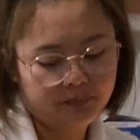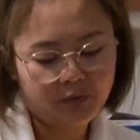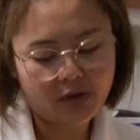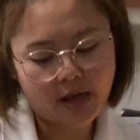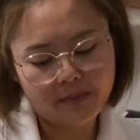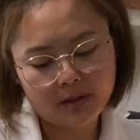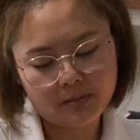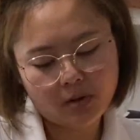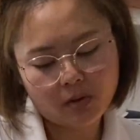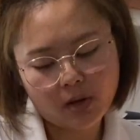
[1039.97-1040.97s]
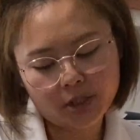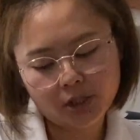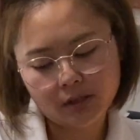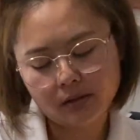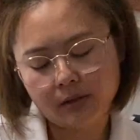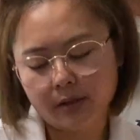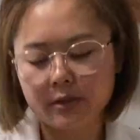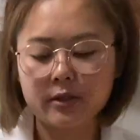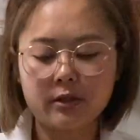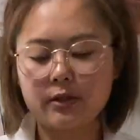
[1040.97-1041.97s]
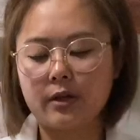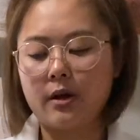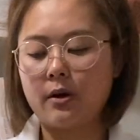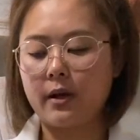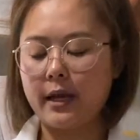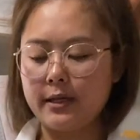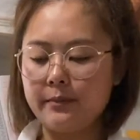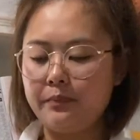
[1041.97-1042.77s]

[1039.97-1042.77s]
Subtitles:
You have any more questions? So good. Okay.